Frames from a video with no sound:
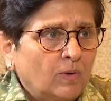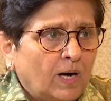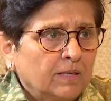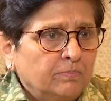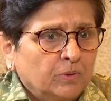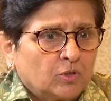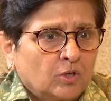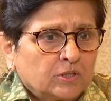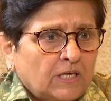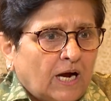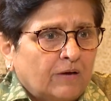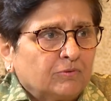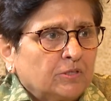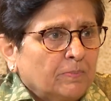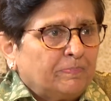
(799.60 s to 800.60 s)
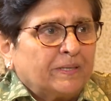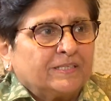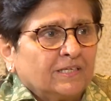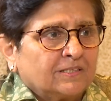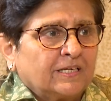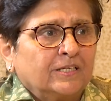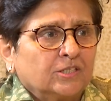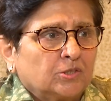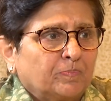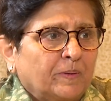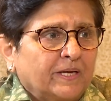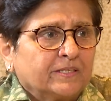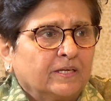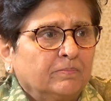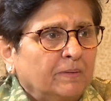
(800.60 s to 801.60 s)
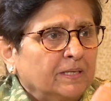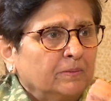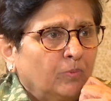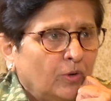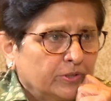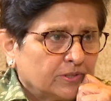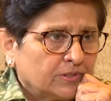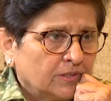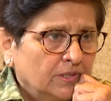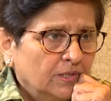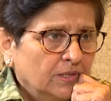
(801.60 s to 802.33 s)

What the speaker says: Why? Because I was a better tennis player than many boys.